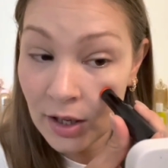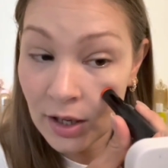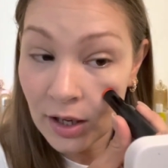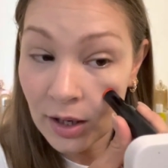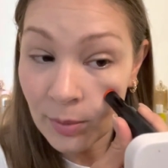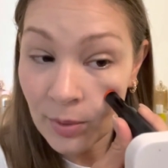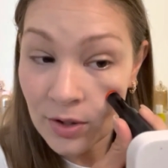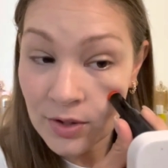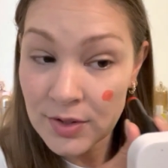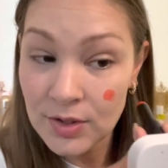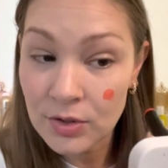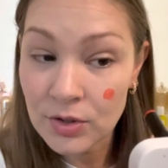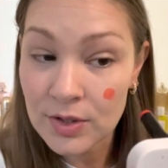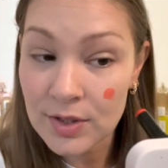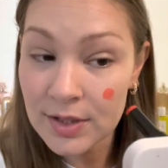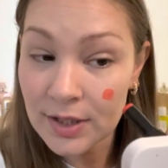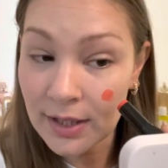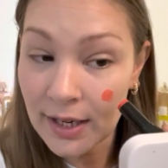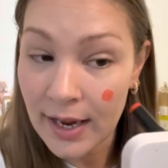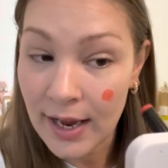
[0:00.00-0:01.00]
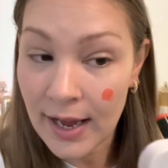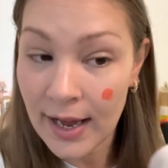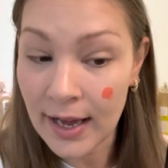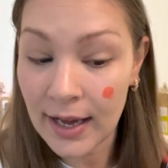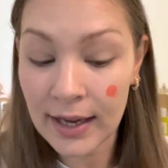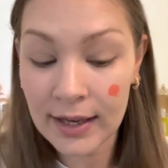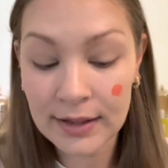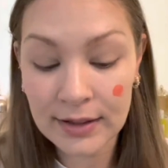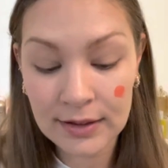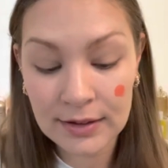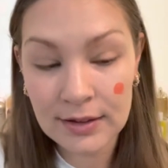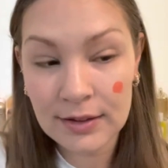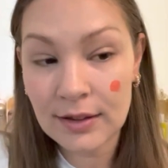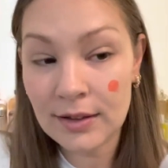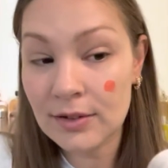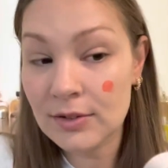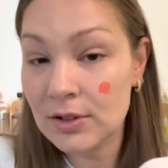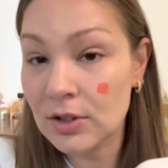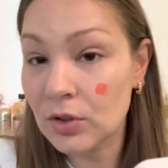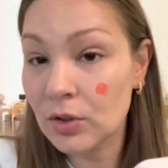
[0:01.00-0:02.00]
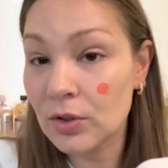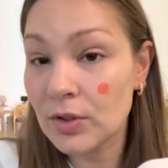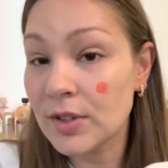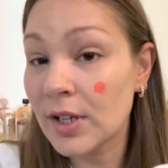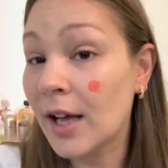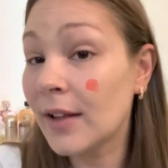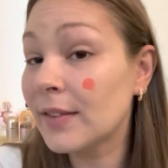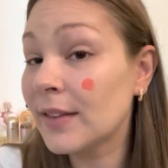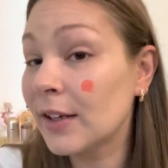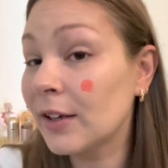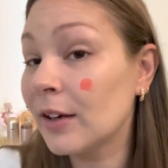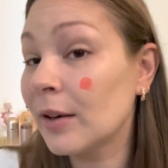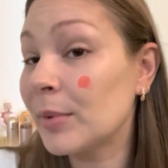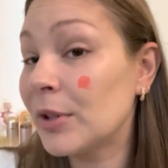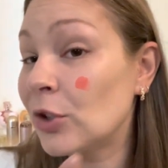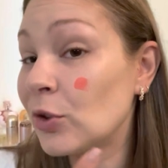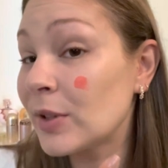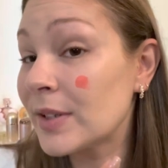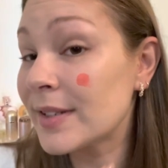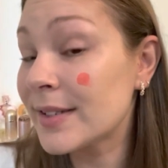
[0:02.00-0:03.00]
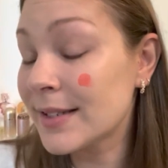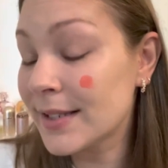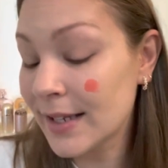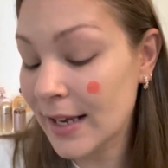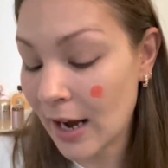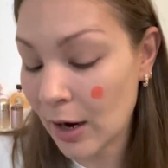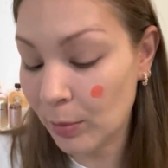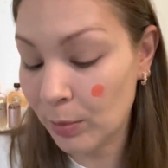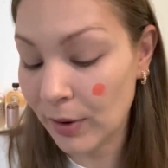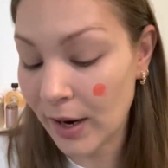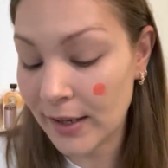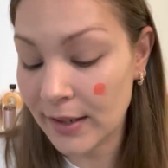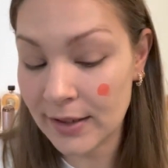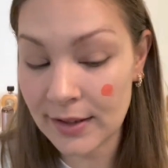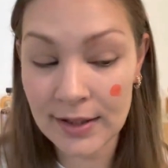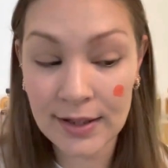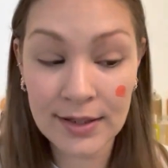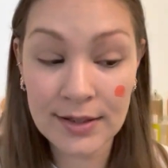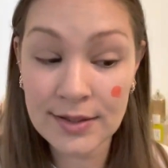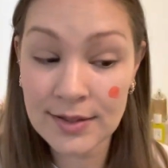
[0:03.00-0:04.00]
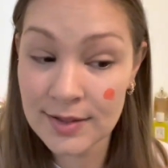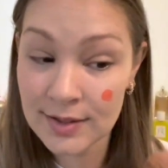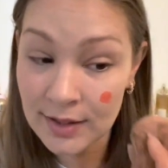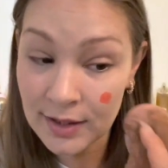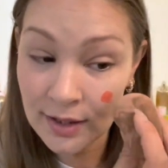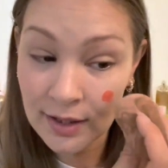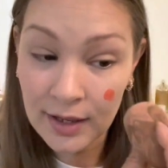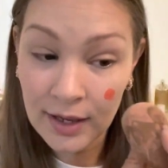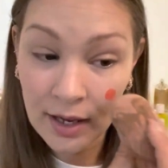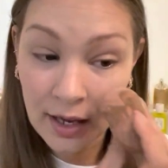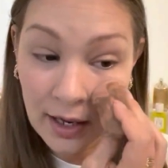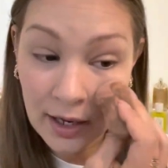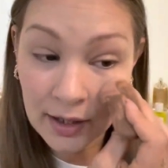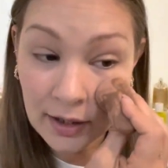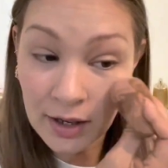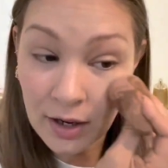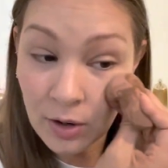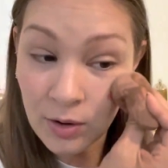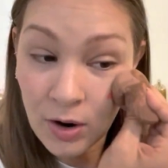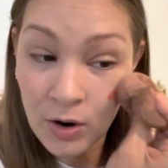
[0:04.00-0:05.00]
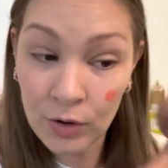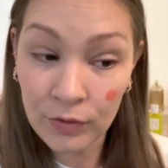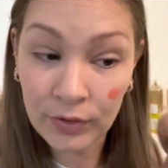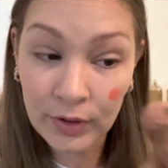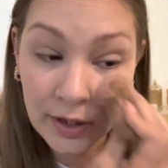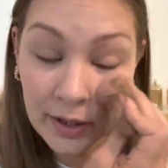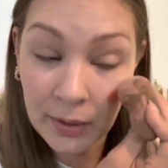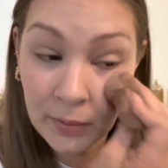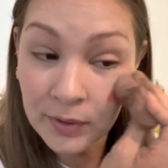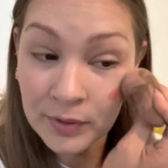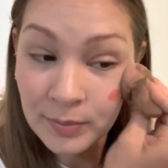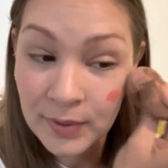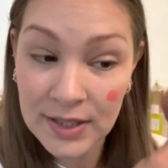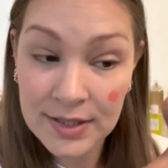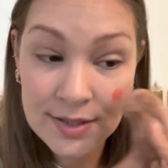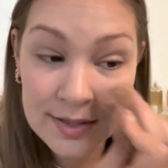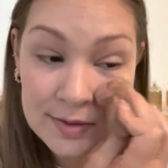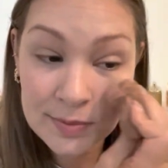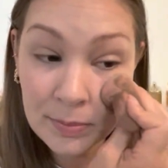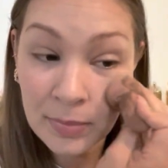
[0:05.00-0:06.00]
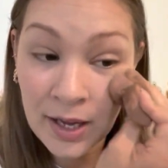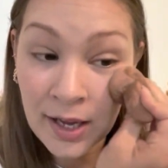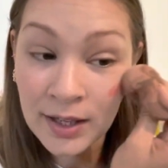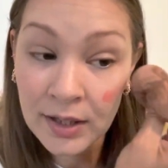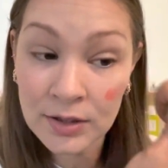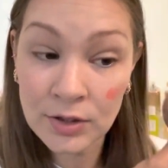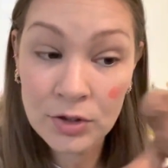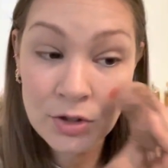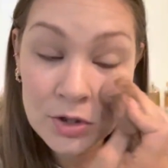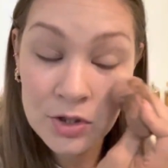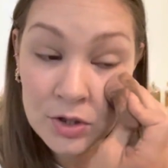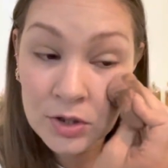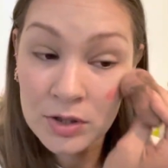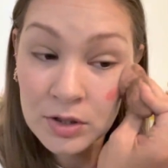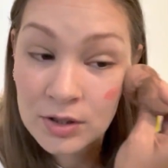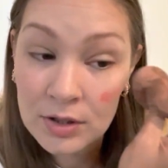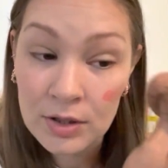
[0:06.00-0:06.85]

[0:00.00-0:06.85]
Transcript: I'm also just gonna add a little dot there. I mean, you can see how bright it is, and go over it with my sponge